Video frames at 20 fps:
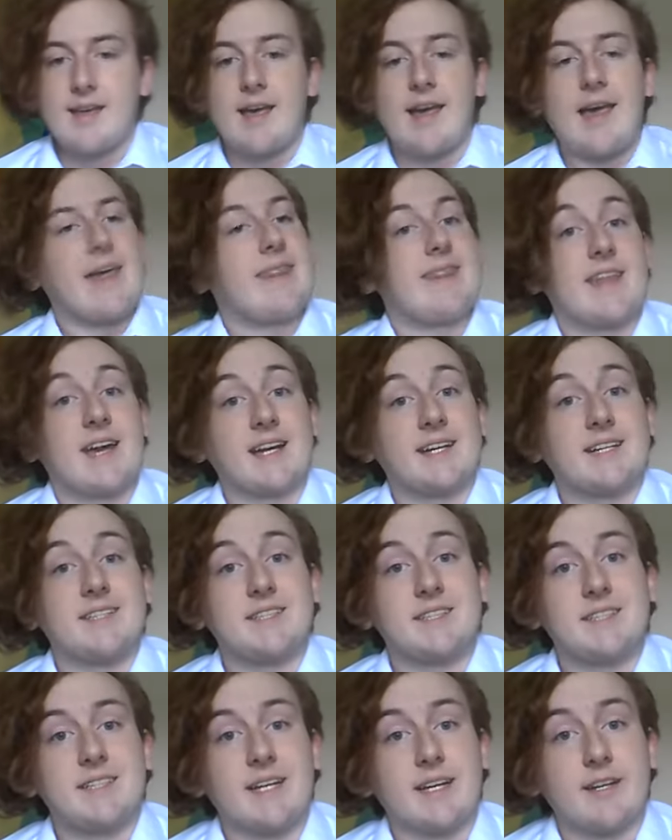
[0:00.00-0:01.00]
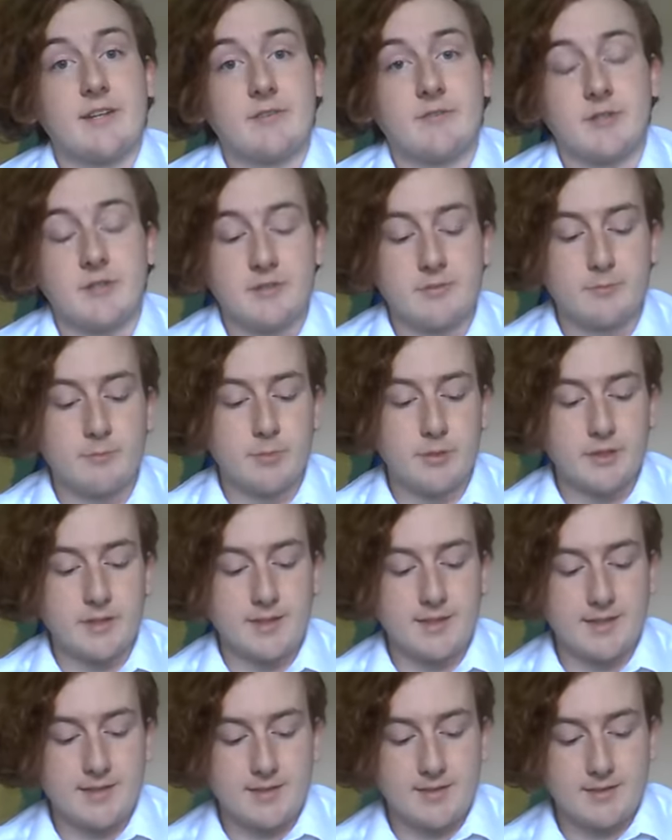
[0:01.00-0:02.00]
And that is the end of our
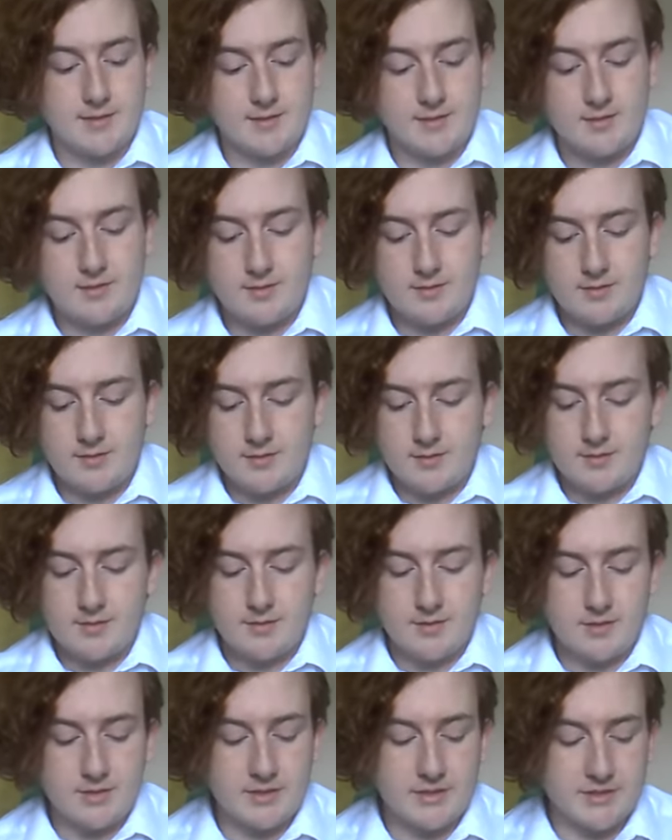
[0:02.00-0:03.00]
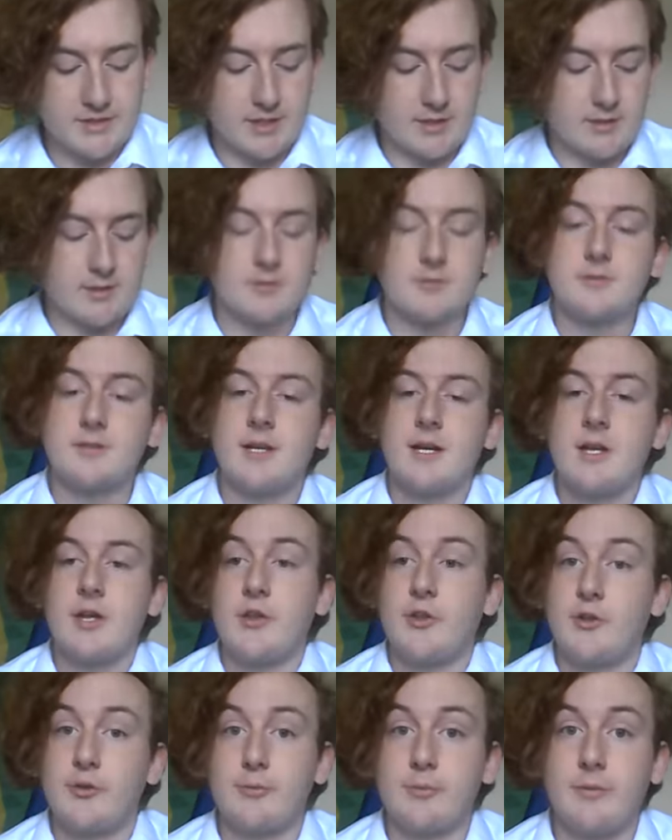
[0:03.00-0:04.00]
book. So,
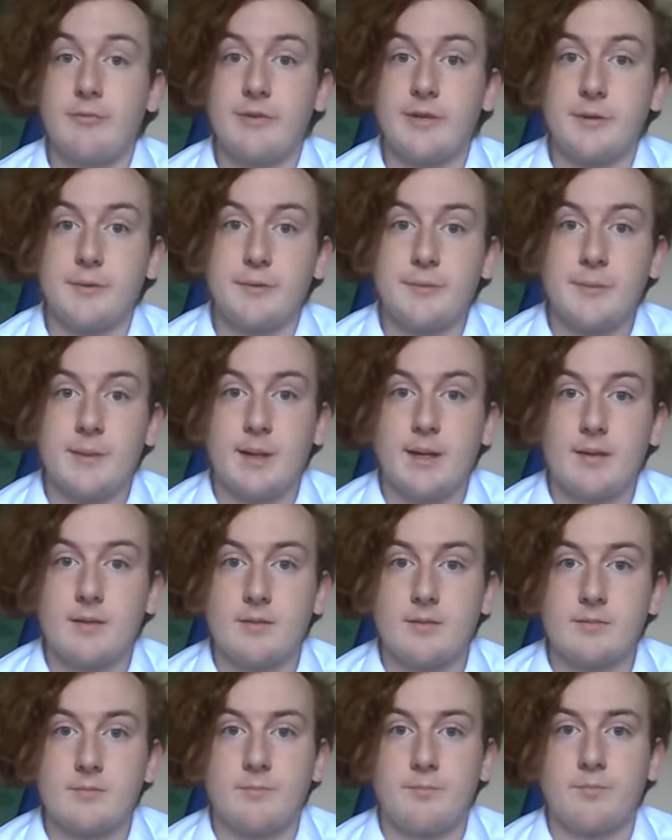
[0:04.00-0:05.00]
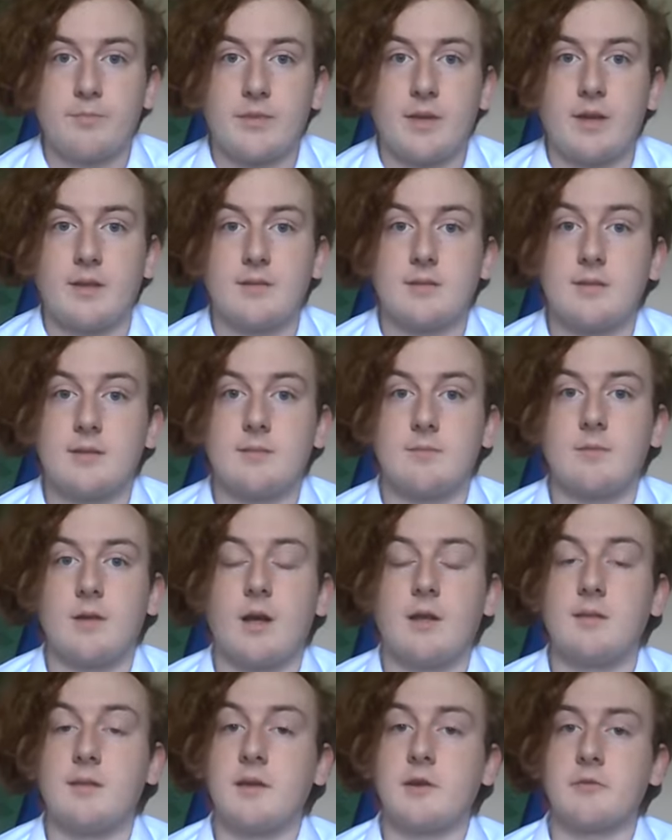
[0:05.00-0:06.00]
to review,
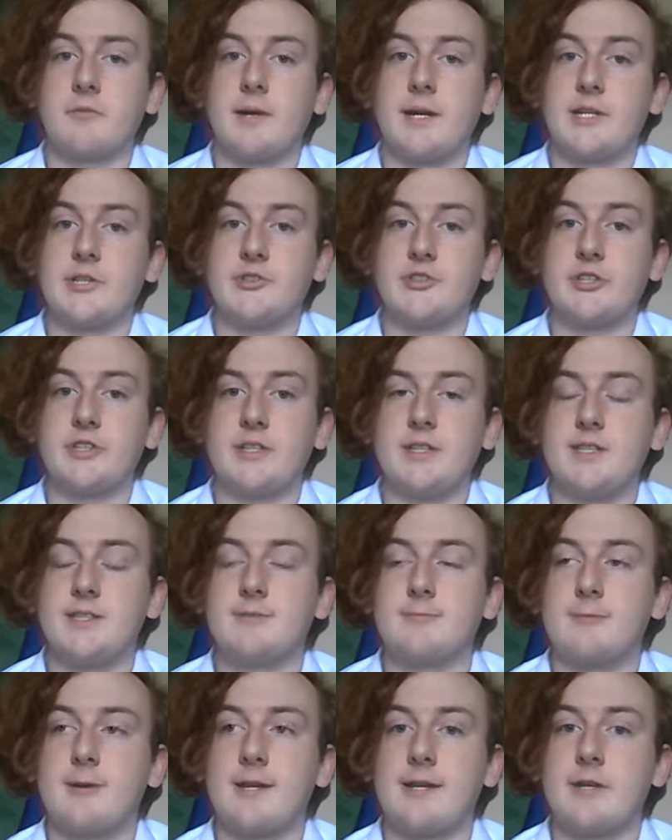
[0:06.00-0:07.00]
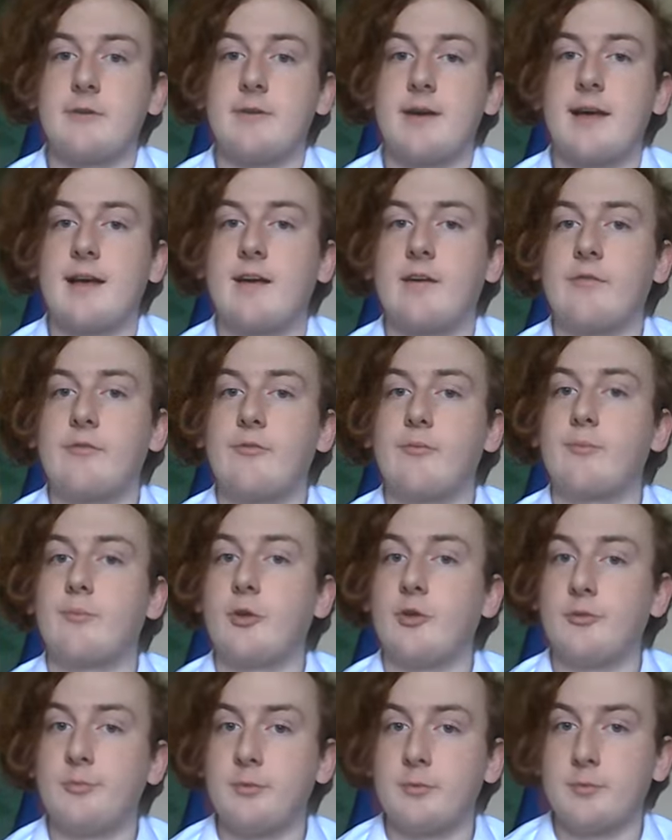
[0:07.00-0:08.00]
alliteration is when you have
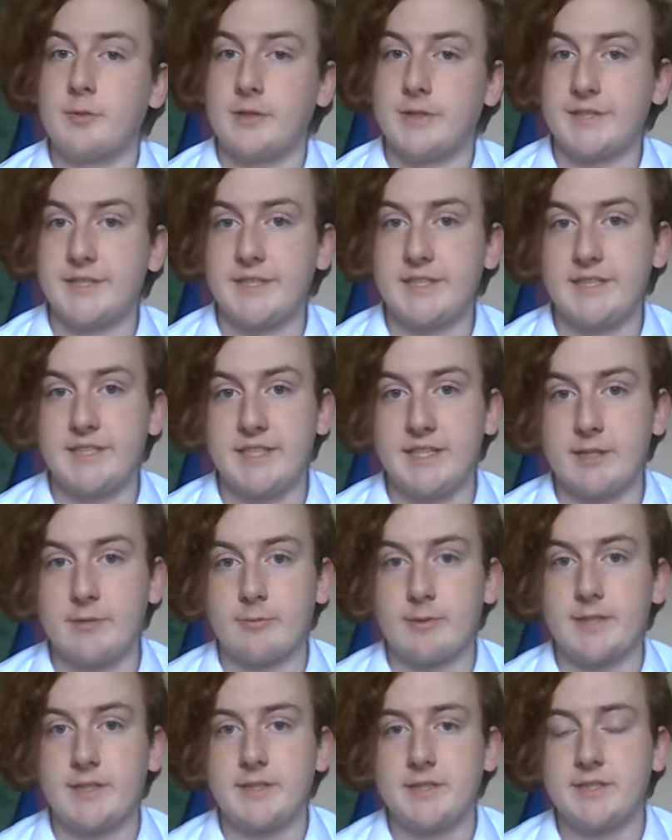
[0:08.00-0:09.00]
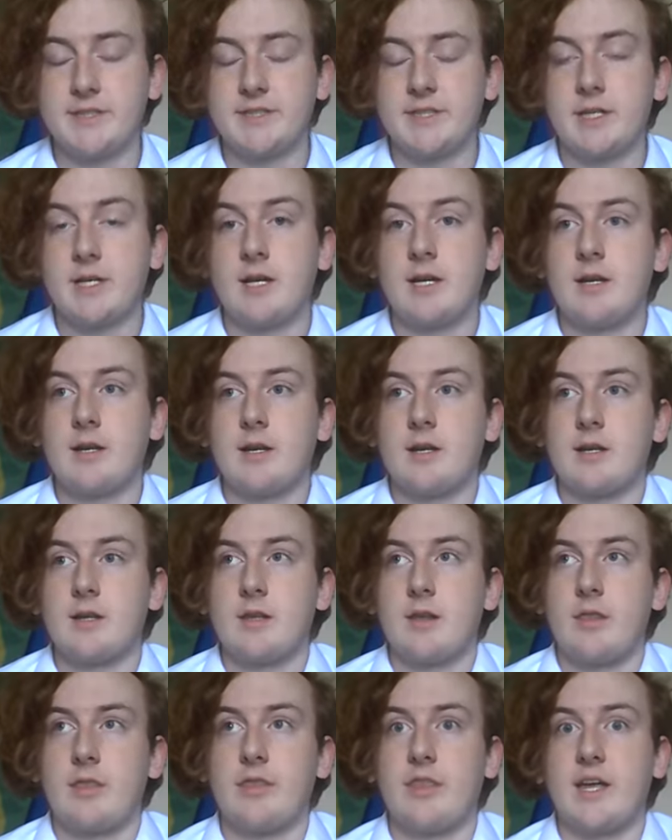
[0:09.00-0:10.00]
multiple words in sequence
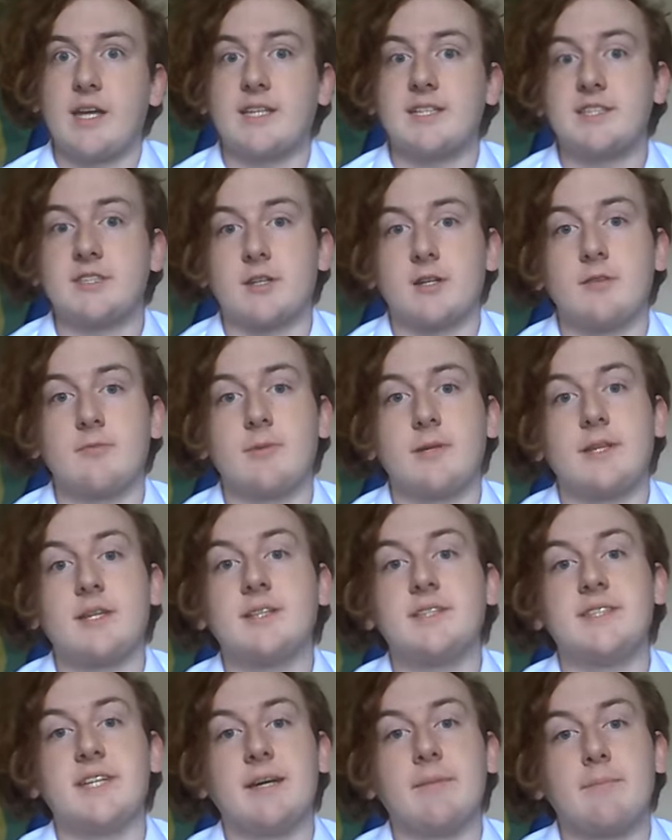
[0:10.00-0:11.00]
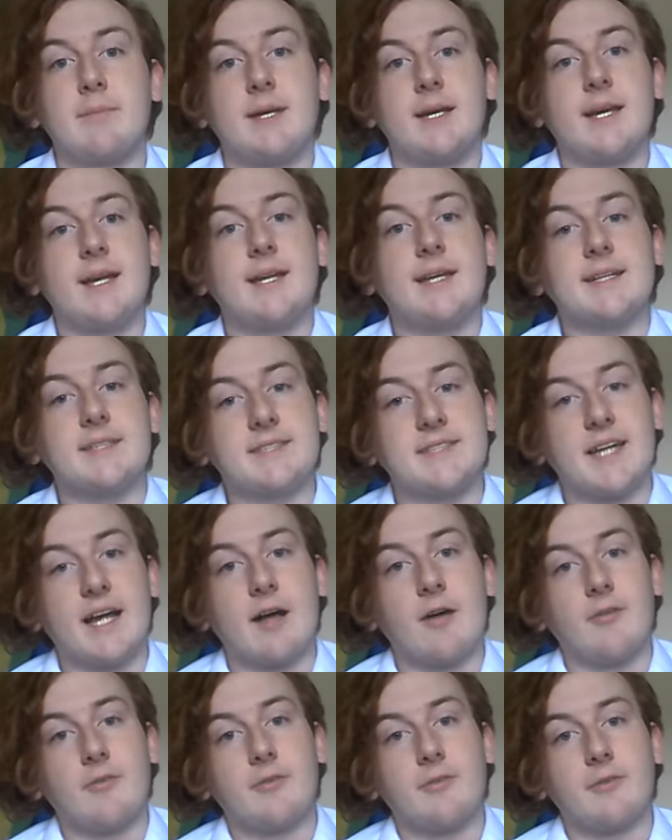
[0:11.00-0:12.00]
that start with the same beginning
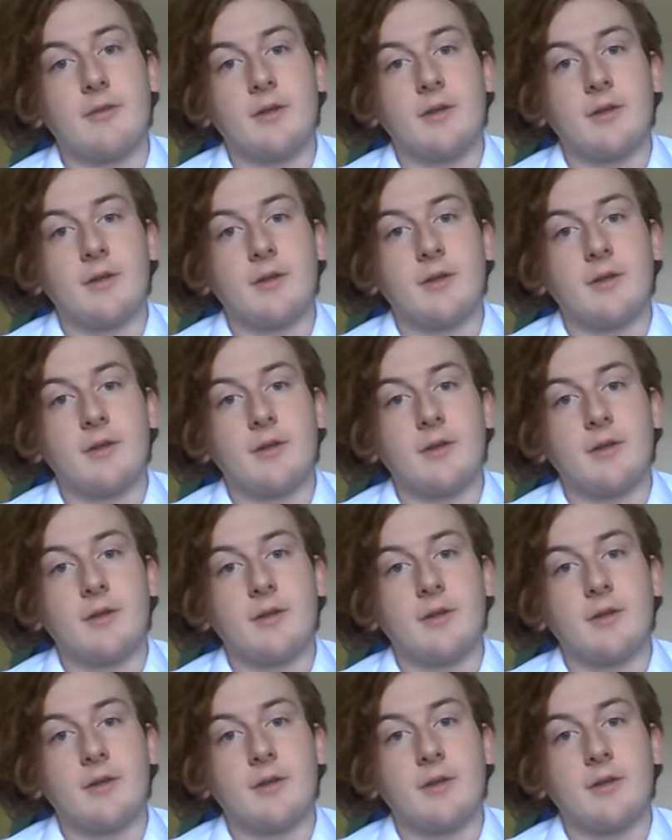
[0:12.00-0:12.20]
sound.